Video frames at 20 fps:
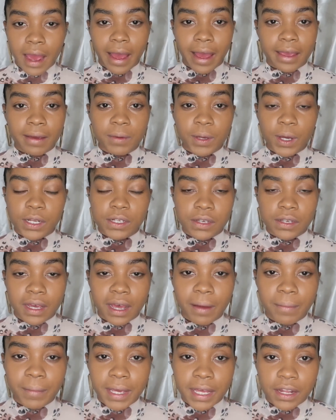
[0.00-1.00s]
I'm going to
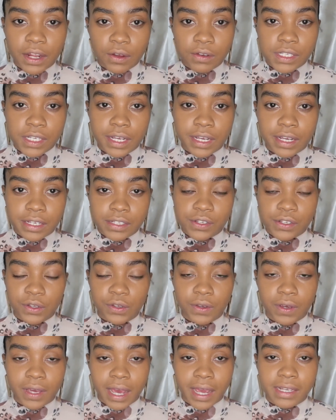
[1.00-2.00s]
come in closer so
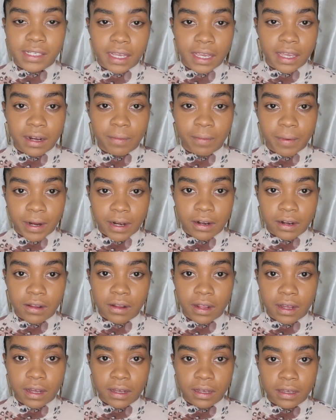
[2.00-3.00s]
you guys can get a better
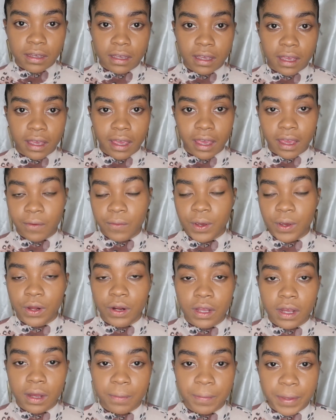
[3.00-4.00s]
look, and we're going
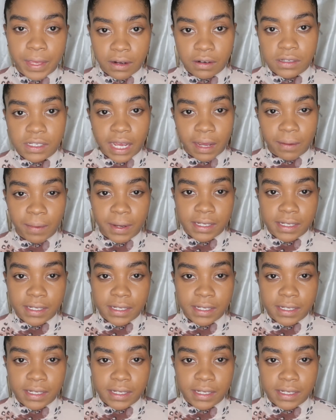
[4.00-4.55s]
to compare side